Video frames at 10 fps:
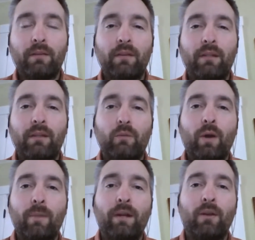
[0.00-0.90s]
the
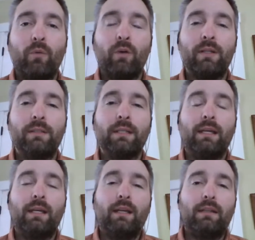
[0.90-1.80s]
webinar was
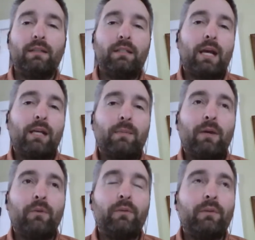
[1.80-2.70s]
to talk
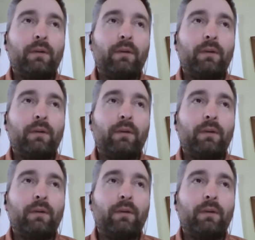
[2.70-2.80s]
about,